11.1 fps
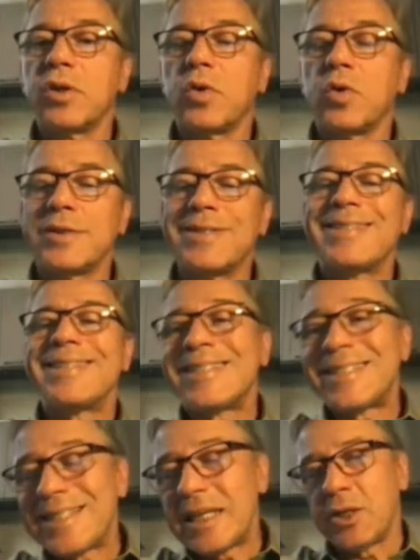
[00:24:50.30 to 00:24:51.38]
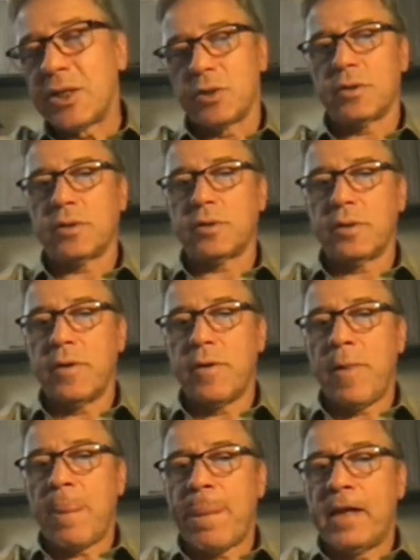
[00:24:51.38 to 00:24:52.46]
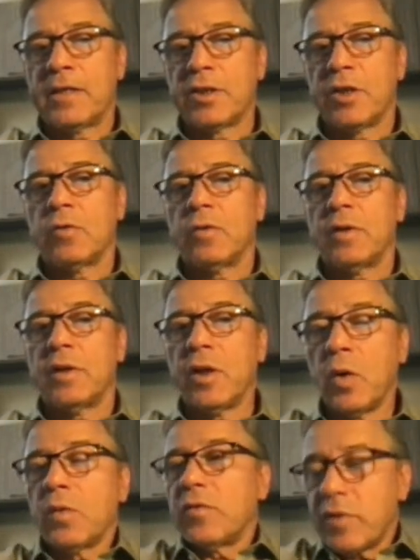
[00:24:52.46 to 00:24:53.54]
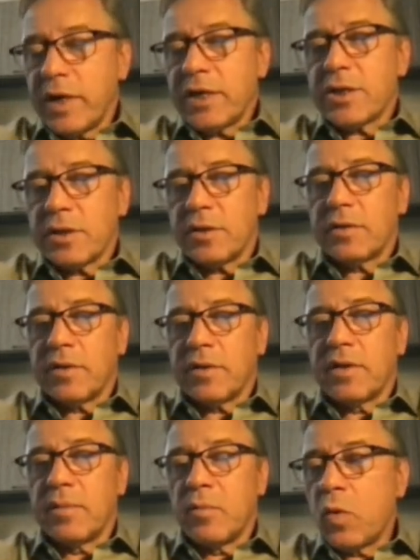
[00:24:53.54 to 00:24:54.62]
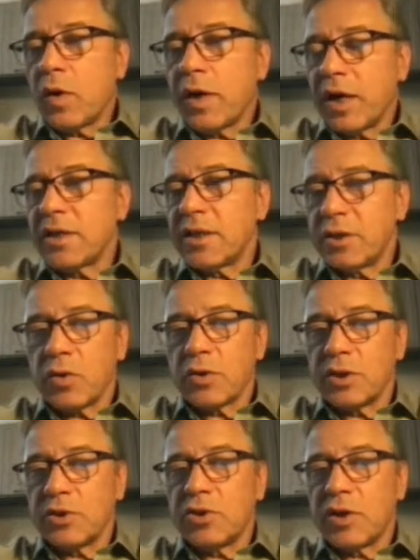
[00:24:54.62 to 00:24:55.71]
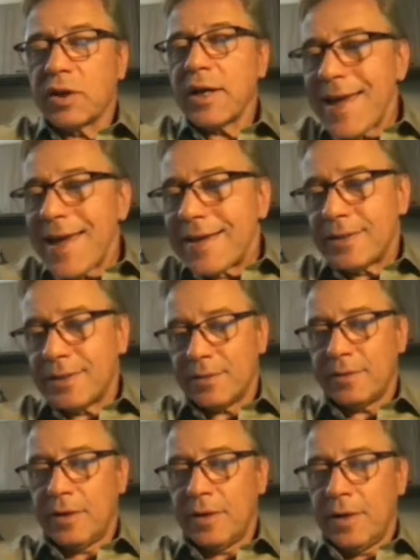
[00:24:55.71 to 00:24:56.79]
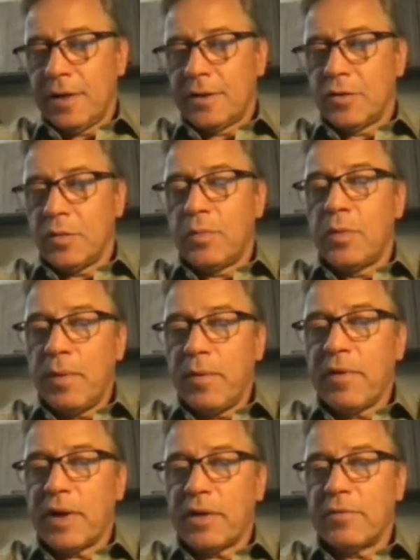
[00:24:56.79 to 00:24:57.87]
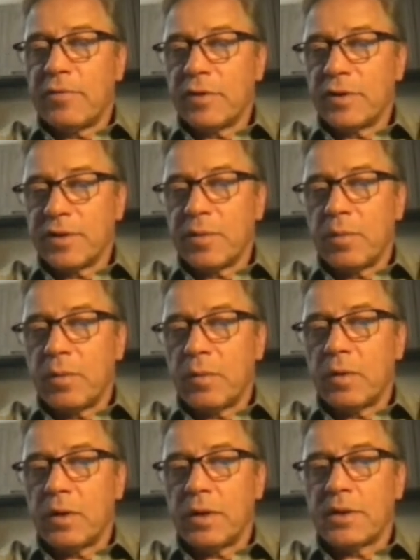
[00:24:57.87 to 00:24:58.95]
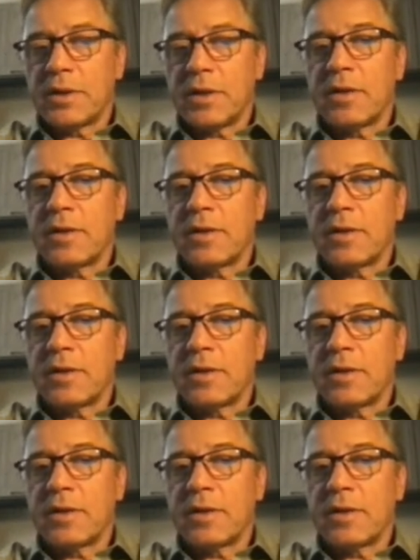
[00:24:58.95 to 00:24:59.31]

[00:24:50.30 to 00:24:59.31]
causing seizures. So the lower the ratio, the more cardiotoxic drug is. So bupivacaine, for example, is